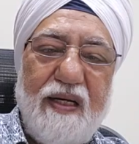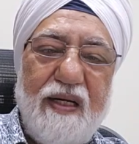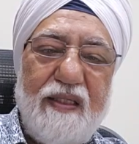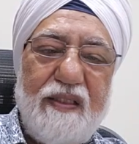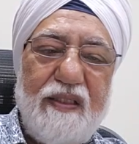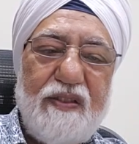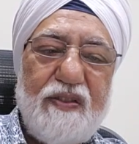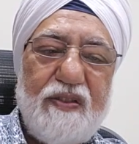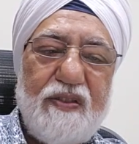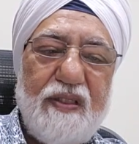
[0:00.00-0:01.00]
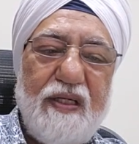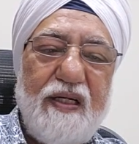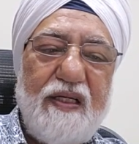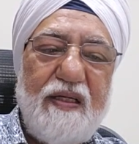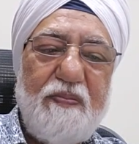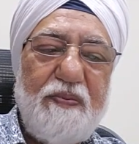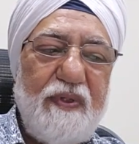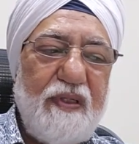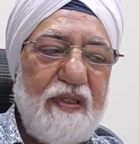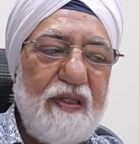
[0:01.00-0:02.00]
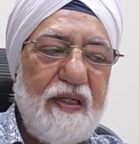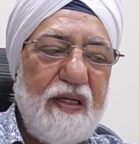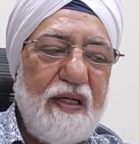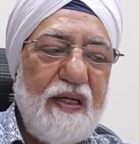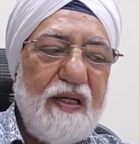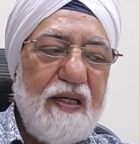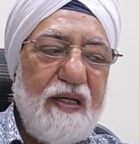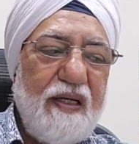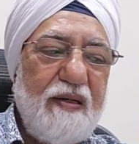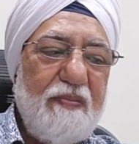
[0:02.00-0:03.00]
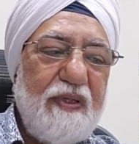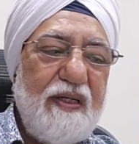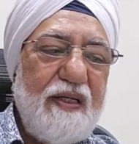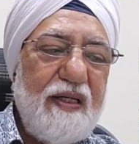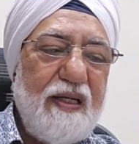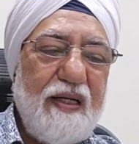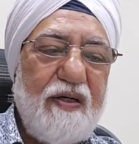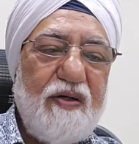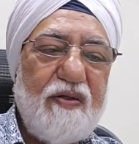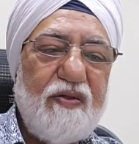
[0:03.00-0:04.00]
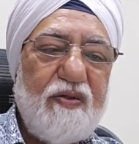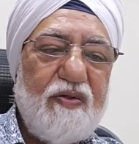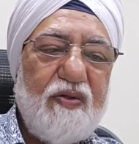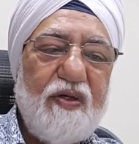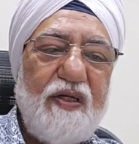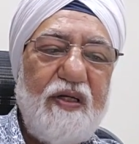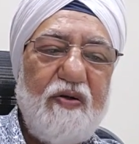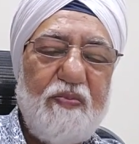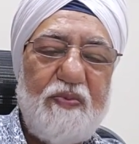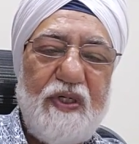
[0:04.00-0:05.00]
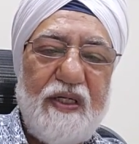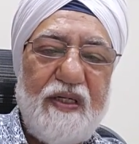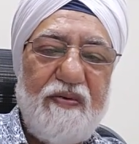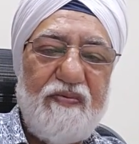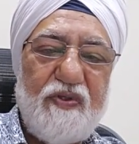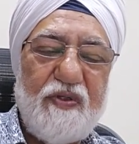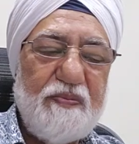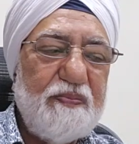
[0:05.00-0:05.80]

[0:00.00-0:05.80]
And this NEP namely had three objectives: